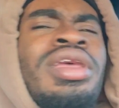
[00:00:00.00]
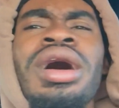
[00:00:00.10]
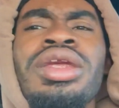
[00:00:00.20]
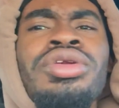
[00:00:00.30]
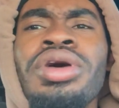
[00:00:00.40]

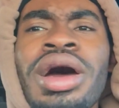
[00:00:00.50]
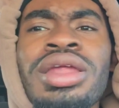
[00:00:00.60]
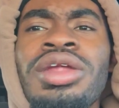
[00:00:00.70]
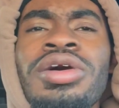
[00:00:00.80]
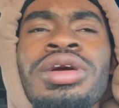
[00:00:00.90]
don't know how
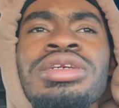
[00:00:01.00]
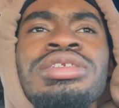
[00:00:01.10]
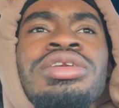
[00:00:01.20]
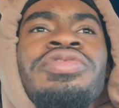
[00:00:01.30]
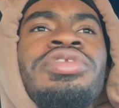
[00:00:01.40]
long it
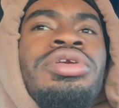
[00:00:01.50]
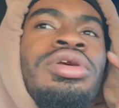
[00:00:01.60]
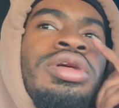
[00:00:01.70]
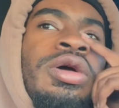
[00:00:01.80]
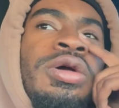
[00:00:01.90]
took for
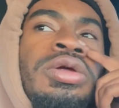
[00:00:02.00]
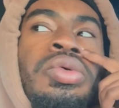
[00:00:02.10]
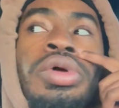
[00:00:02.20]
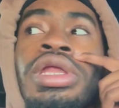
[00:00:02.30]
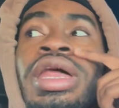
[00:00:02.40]
her to
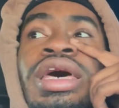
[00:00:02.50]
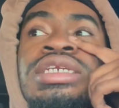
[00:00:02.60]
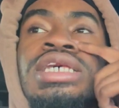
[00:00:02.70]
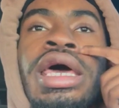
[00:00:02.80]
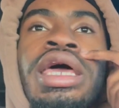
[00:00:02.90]

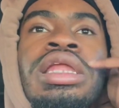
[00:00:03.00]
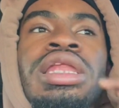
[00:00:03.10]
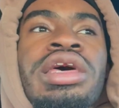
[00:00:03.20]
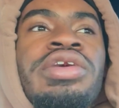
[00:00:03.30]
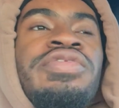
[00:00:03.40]
realize I had
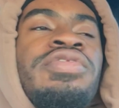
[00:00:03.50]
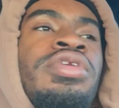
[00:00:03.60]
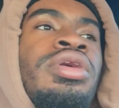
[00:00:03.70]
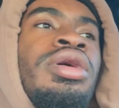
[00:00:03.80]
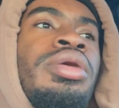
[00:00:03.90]
left,
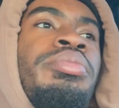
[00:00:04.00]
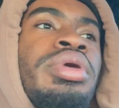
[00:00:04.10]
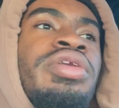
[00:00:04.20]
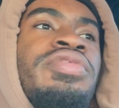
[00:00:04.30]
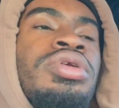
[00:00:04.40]

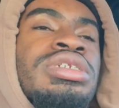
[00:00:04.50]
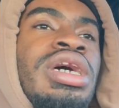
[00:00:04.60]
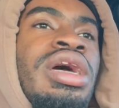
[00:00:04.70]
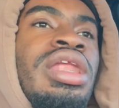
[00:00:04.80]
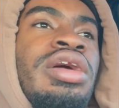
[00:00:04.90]
but of course I
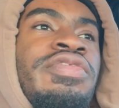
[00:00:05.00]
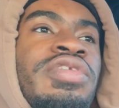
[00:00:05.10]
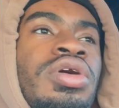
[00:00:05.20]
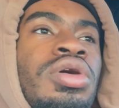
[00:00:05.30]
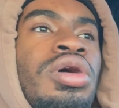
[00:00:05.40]
got like a
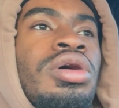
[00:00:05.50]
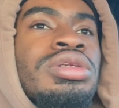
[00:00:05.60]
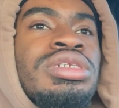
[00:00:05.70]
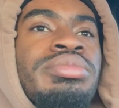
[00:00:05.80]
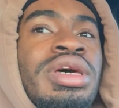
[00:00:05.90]
phone call or
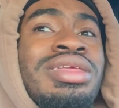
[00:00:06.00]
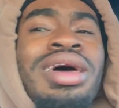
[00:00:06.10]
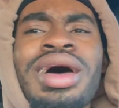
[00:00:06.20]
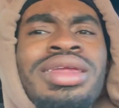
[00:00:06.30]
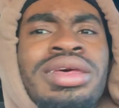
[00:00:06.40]
something like
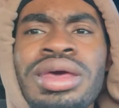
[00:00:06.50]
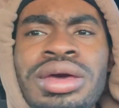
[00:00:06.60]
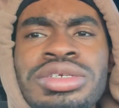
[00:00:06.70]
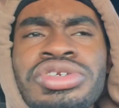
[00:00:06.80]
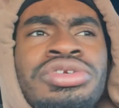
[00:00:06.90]
that. I didn't
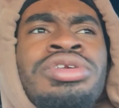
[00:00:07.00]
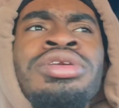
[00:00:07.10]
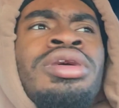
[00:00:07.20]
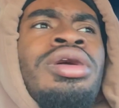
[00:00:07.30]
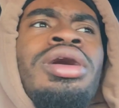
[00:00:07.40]
answer.
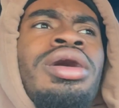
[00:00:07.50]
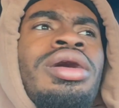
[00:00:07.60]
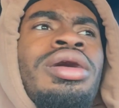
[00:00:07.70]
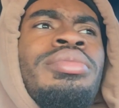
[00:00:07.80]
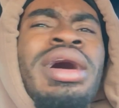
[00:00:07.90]

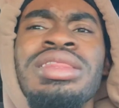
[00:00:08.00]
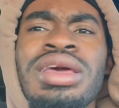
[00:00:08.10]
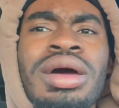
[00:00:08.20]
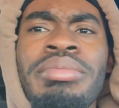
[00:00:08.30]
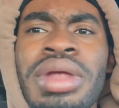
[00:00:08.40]
I
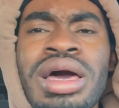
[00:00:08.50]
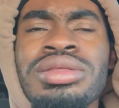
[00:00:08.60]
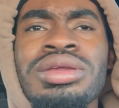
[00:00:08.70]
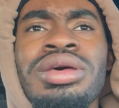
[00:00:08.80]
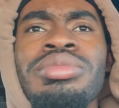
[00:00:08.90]
think I blocked
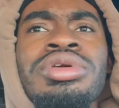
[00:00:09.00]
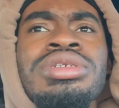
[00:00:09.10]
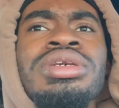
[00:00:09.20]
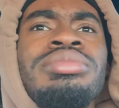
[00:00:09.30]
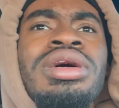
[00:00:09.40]
the number or
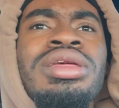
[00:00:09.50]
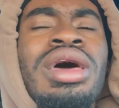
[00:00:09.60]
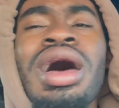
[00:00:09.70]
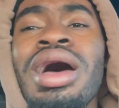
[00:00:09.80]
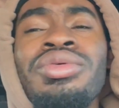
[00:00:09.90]
something like
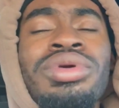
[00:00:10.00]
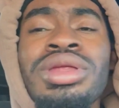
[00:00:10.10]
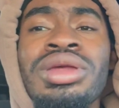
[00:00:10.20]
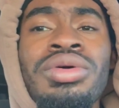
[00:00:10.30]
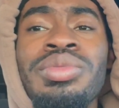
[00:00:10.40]
that. I
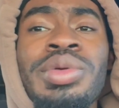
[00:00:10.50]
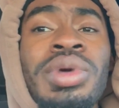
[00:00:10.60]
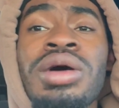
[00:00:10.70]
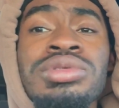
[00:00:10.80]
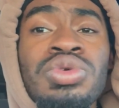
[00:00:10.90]
really don't
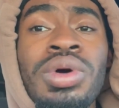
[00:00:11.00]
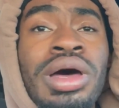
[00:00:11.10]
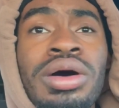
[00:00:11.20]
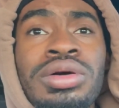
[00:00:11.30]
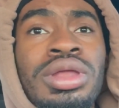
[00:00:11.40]
remember. I was
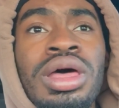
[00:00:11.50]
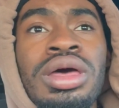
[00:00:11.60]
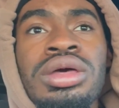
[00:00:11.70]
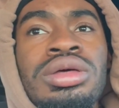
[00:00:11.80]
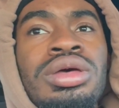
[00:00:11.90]
wild. Like,